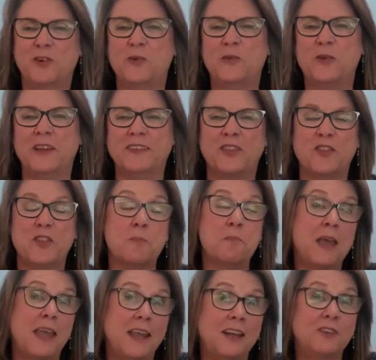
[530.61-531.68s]
when the
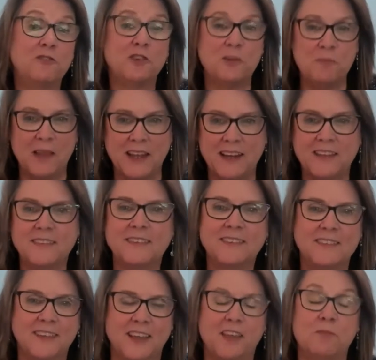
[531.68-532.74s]
pain of remaining the
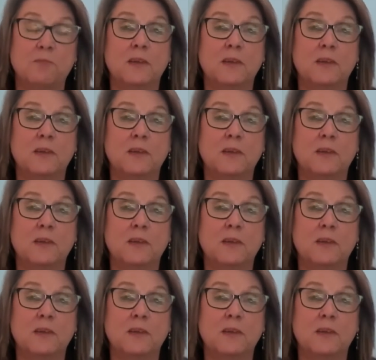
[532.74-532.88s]
same